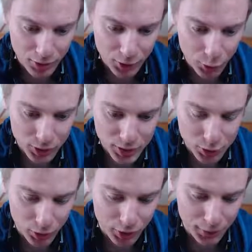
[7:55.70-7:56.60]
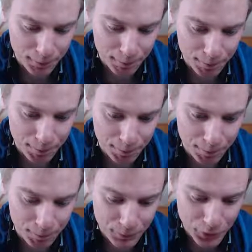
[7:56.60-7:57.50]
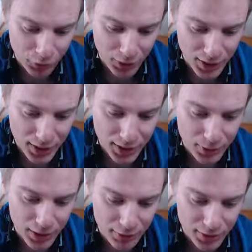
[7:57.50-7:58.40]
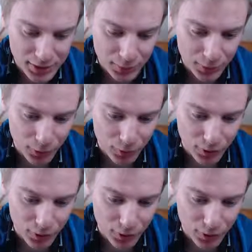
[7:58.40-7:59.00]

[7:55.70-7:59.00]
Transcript: So let's watch this one. So yeah, here we have an example